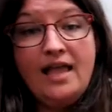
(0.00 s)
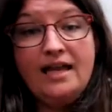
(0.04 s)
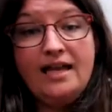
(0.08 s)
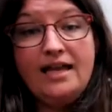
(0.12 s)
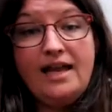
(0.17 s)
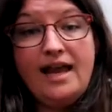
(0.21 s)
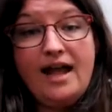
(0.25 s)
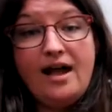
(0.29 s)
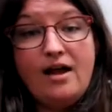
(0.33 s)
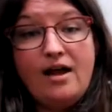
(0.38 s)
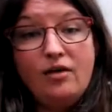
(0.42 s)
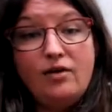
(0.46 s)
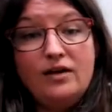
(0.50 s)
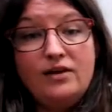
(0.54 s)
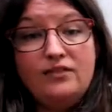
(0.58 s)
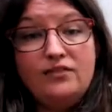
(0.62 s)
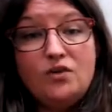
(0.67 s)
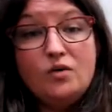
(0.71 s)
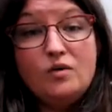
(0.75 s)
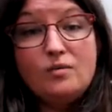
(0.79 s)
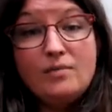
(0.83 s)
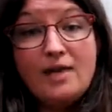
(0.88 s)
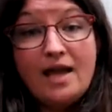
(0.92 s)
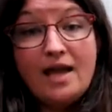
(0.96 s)
Now, if
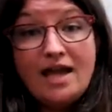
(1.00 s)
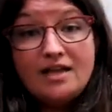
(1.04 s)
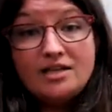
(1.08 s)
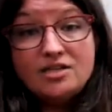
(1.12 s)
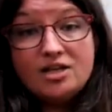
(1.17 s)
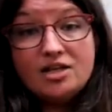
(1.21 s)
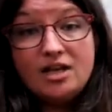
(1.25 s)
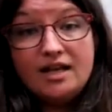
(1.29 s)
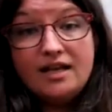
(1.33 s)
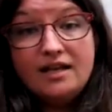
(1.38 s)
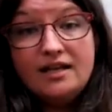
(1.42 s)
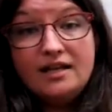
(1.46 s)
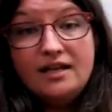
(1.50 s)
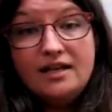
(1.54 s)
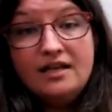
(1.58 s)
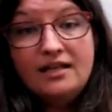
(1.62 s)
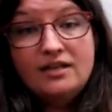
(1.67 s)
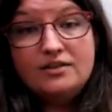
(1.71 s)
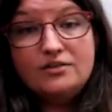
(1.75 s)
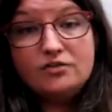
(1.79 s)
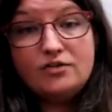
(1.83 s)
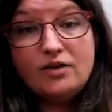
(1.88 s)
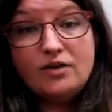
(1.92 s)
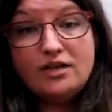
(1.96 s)
you imagine
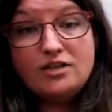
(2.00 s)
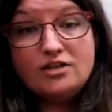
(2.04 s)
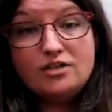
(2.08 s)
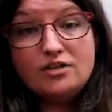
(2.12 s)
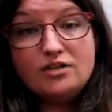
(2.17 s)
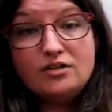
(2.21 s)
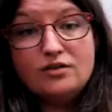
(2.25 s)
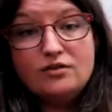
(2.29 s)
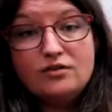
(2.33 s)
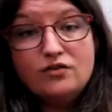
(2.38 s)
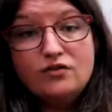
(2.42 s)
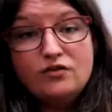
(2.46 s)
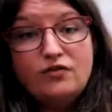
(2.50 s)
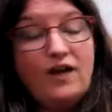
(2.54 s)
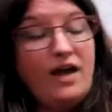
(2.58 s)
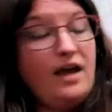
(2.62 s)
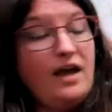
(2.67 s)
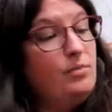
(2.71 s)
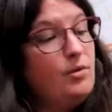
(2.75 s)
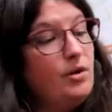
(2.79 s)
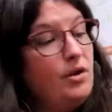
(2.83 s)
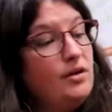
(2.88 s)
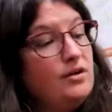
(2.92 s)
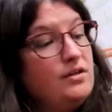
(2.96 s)
the direction of those
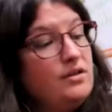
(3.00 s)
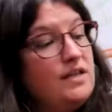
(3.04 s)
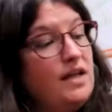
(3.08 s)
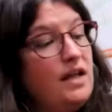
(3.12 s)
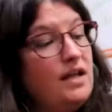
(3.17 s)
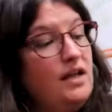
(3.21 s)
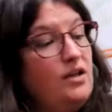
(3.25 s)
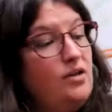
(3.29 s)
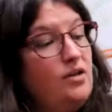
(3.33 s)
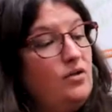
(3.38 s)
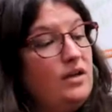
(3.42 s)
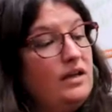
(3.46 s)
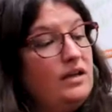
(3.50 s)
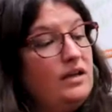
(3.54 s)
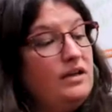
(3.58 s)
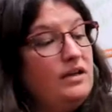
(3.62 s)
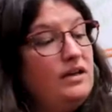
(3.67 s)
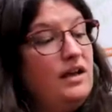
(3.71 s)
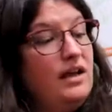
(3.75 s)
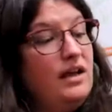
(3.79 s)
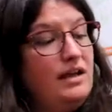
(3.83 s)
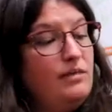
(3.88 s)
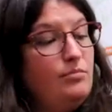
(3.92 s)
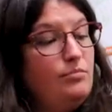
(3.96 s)
fibers, you
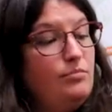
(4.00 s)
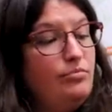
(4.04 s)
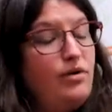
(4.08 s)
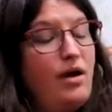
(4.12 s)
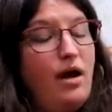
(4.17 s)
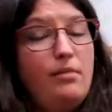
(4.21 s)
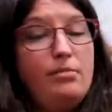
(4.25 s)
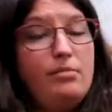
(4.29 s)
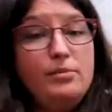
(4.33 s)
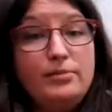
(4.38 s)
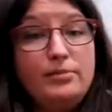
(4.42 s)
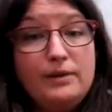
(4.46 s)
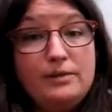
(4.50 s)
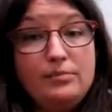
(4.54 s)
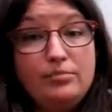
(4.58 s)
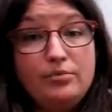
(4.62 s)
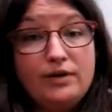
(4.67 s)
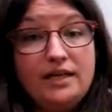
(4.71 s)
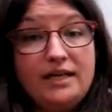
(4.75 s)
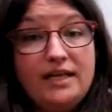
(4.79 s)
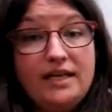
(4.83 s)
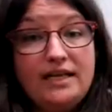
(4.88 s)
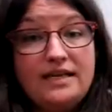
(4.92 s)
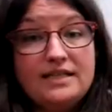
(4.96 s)
can probably
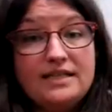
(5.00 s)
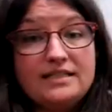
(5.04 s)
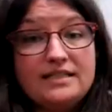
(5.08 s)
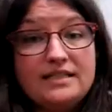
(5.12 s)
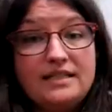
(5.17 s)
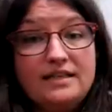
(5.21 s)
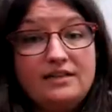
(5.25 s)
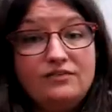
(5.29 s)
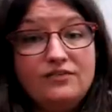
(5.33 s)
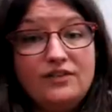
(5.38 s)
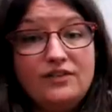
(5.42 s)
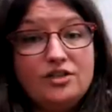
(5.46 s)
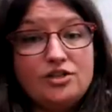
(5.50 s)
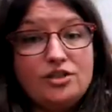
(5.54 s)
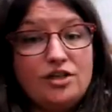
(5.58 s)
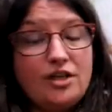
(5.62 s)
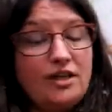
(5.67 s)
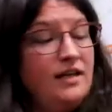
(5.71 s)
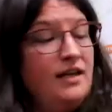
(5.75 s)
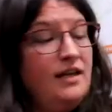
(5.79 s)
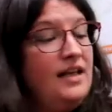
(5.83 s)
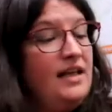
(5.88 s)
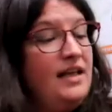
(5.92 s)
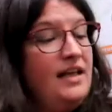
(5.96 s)
pretty easily
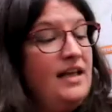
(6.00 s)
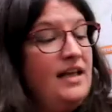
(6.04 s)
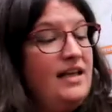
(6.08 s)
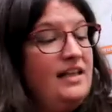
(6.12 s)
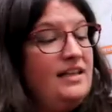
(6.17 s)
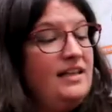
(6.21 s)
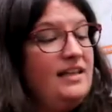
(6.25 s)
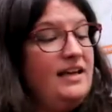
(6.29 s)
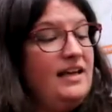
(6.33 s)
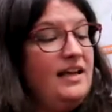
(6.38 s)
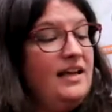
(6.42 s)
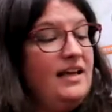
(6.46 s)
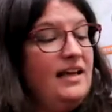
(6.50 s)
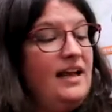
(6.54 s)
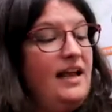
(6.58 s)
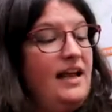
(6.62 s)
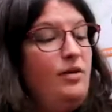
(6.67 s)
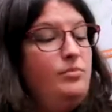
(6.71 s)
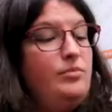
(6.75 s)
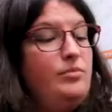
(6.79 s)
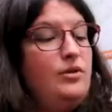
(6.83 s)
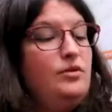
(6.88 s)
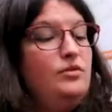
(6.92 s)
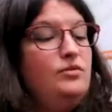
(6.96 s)
envision that it can
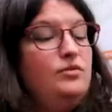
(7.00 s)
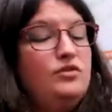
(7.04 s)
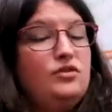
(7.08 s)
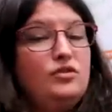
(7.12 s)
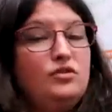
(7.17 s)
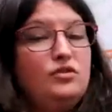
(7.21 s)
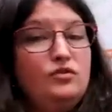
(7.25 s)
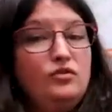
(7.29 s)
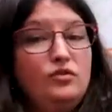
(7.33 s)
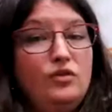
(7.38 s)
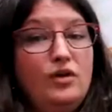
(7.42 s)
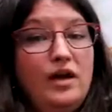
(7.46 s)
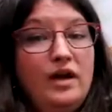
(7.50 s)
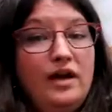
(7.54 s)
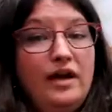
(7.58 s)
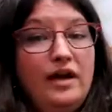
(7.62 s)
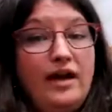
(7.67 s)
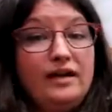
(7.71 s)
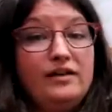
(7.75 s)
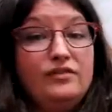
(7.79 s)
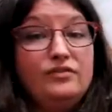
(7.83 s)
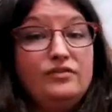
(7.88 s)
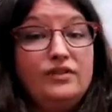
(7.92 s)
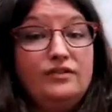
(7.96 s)
help you to
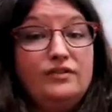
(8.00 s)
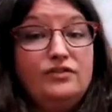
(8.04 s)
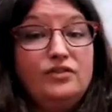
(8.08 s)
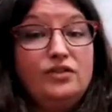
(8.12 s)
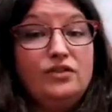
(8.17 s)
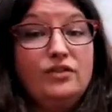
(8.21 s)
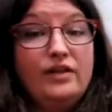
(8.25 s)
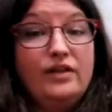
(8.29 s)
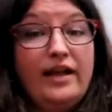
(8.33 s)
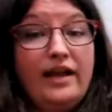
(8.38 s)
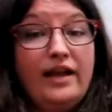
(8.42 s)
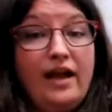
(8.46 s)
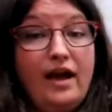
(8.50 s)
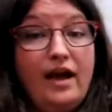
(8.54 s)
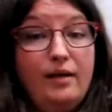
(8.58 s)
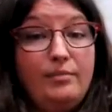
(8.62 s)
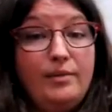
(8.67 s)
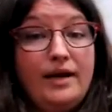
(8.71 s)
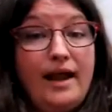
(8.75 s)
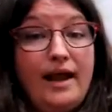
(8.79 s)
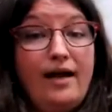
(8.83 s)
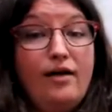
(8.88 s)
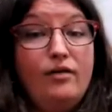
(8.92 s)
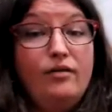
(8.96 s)
kind of lift your leg up
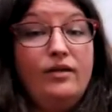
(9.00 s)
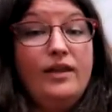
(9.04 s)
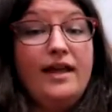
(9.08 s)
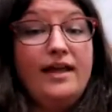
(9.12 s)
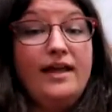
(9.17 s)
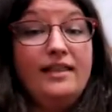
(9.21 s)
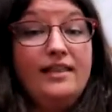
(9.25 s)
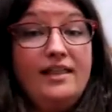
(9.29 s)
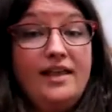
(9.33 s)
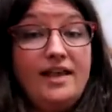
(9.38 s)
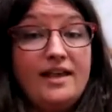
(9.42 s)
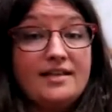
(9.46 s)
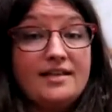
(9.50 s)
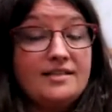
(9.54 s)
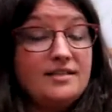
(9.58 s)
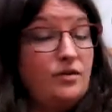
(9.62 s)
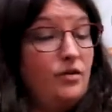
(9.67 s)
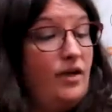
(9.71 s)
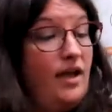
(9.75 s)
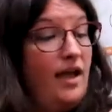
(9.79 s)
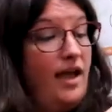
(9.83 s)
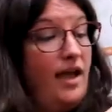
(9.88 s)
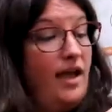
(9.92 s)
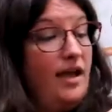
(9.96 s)
and out like this,
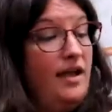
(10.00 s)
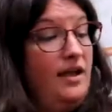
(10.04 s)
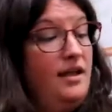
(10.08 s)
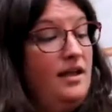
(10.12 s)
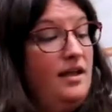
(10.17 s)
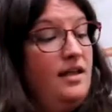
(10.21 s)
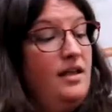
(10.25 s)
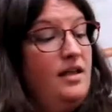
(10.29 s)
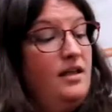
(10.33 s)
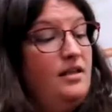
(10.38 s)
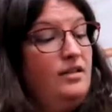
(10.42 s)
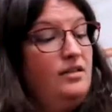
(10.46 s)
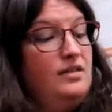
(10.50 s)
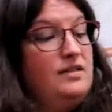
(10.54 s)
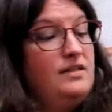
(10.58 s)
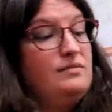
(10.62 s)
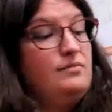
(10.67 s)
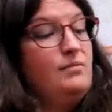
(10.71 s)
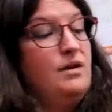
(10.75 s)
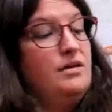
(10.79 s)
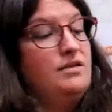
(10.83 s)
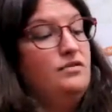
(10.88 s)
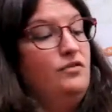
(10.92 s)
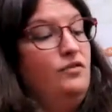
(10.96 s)
okay? These
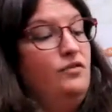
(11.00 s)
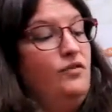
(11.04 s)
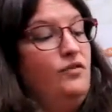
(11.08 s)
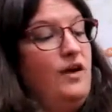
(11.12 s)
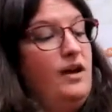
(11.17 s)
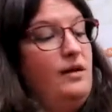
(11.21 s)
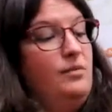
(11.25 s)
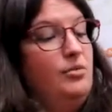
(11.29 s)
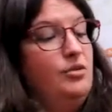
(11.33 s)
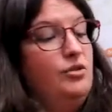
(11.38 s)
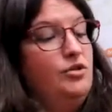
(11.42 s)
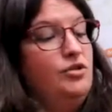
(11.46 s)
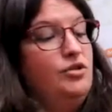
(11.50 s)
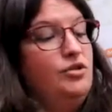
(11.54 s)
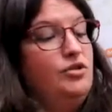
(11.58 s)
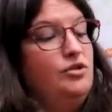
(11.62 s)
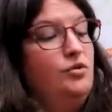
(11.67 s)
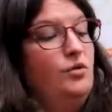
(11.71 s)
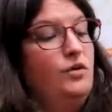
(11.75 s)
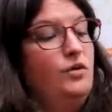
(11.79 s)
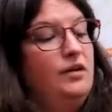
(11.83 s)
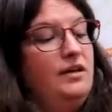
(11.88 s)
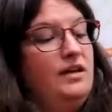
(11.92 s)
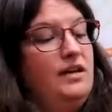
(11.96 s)
muscle fibers
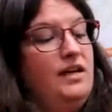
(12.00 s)
shorten